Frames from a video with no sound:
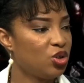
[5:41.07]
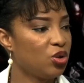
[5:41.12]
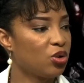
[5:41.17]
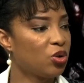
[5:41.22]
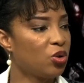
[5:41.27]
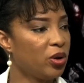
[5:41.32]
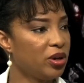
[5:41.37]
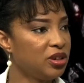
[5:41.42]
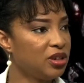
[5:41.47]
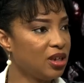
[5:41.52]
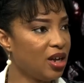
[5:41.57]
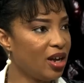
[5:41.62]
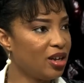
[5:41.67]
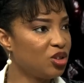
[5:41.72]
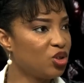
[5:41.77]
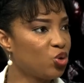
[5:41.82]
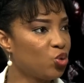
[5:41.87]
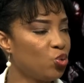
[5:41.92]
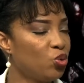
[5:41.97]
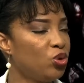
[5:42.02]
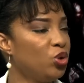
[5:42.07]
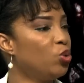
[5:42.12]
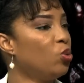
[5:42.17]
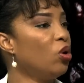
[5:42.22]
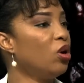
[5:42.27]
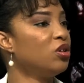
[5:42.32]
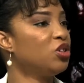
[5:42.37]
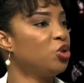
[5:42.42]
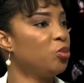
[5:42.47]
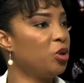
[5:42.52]
you're going to high school, you
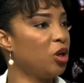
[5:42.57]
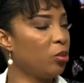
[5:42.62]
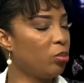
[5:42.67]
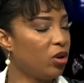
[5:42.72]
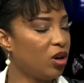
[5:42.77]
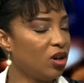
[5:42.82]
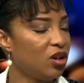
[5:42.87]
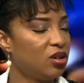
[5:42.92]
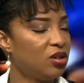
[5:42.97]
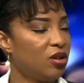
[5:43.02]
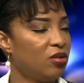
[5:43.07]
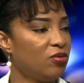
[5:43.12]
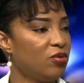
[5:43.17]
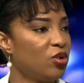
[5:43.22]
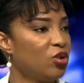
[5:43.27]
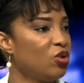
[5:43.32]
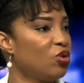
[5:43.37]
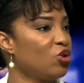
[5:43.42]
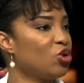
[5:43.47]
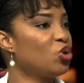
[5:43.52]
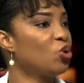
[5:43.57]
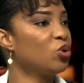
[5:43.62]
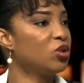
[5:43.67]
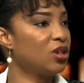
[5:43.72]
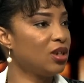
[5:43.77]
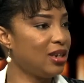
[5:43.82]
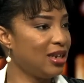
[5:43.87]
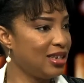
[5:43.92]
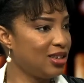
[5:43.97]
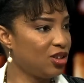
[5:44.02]
want to be a part of the
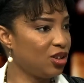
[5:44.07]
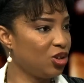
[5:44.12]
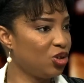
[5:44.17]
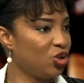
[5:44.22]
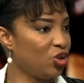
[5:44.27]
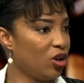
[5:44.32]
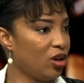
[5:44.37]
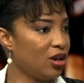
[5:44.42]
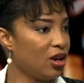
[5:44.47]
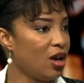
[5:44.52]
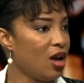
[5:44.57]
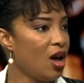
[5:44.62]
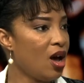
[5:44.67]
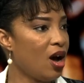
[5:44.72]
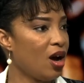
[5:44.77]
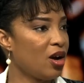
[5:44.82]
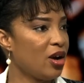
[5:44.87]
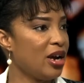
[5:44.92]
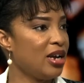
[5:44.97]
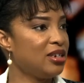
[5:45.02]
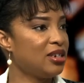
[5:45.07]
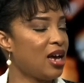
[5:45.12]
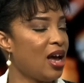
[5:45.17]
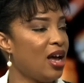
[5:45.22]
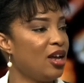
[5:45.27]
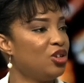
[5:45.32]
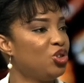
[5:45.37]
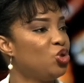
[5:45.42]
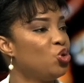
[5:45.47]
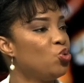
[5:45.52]
socialization, all right,
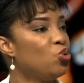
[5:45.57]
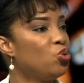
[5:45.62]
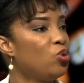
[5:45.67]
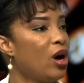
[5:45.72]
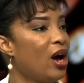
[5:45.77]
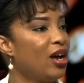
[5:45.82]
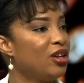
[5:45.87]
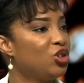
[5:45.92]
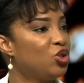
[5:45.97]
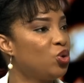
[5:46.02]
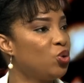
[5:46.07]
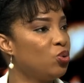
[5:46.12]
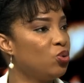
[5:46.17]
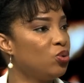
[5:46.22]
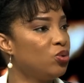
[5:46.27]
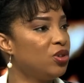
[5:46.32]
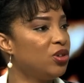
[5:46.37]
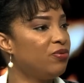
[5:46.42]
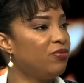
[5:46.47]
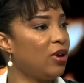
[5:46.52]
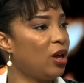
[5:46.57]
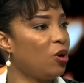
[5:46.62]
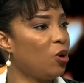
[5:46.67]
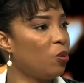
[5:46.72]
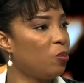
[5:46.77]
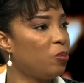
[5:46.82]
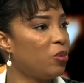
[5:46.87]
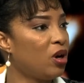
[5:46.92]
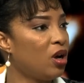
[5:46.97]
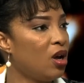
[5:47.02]
and you had to
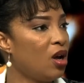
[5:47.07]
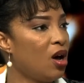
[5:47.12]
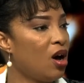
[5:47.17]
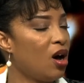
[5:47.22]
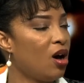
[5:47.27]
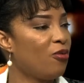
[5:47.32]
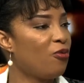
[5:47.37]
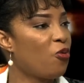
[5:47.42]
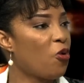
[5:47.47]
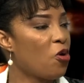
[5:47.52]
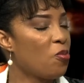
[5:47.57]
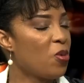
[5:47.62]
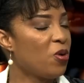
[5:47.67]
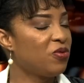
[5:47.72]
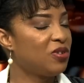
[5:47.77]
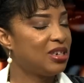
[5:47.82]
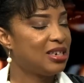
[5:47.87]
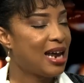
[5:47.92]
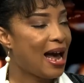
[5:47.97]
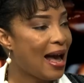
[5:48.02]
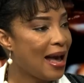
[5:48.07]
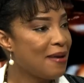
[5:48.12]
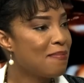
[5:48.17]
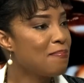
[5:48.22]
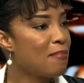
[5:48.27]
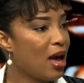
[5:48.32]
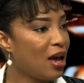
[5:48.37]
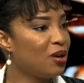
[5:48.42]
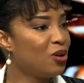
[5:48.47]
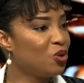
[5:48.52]
develop a form of time
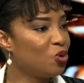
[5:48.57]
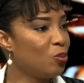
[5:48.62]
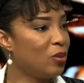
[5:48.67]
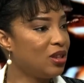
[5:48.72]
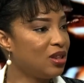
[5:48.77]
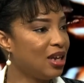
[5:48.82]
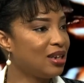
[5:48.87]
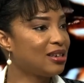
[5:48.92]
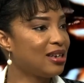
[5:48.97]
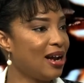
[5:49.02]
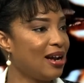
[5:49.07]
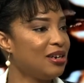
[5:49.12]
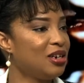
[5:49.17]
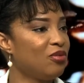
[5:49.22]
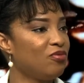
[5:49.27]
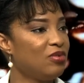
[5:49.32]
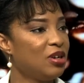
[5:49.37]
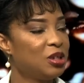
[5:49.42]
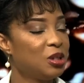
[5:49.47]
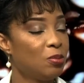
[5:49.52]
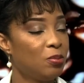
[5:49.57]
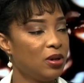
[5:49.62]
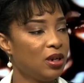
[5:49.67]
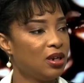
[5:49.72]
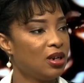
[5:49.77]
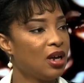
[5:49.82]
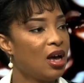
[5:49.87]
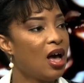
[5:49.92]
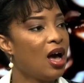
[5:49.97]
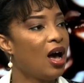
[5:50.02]
management, that kind of
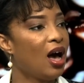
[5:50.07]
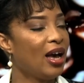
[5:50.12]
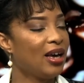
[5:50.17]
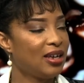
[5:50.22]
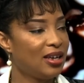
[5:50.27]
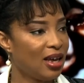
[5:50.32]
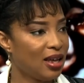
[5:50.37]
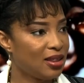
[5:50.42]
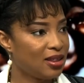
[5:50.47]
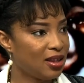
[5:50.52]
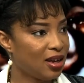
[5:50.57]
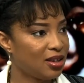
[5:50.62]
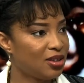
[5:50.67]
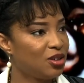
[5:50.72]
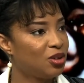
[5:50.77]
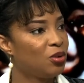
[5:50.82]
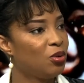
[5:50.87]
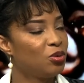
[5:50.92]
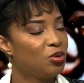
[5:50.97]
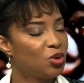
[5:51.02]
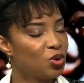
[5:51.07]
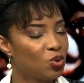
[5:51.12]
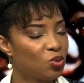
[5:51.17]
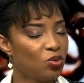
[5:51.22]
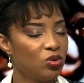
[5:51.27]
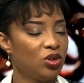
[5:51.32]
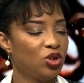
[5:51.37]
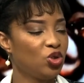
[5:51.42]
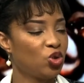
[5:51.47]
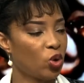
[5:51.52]
discipline. I get that. You go to
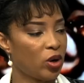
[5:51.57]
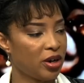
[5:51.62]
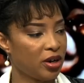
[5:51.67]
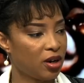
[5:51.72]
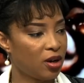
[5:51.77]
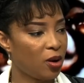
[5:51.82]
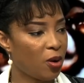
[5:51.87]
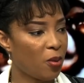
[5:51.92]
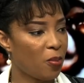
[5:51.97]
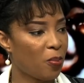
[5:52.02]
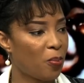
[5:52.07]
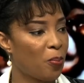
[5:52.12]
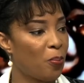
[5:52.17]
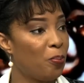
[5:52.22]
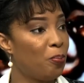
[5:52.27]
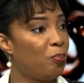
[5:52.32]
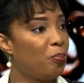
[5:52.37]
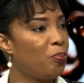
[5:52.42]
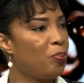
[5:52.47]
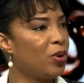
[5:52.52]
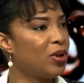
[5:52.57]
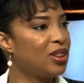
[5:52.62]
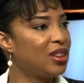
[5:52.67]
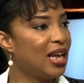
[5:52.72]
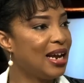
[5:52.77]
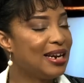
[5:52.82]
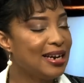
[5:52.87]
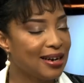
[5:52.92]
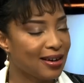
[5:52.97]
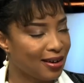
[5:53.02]
school, you join club, but
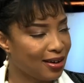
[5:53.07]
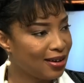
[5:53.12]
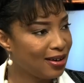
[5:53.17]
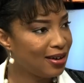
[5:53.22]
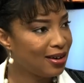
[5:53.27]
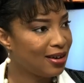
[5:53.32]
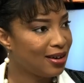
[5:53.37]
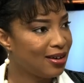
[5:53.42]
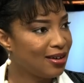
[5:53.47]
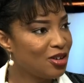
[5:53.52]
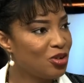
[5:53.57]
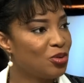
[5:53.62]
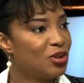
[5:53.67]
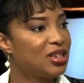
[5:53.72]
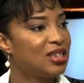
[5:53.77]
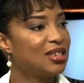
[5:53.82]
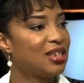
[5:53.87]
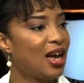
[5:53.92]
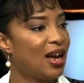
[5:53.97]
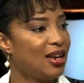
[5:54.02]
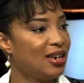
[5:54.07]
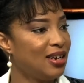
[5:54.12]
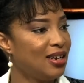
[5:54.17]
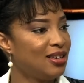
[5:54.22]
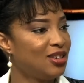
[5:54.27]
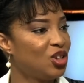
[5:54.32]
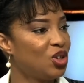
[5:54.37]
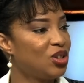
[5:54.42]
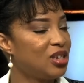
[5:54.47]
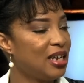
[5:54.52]
then you
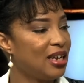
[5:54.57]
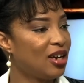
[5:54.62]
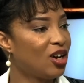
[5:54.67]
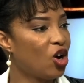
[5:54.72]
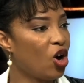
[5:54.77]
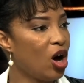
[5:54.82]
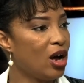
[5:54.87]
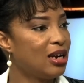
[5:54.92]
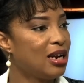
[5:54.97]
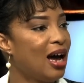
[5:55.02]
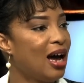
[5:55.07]
decided to take on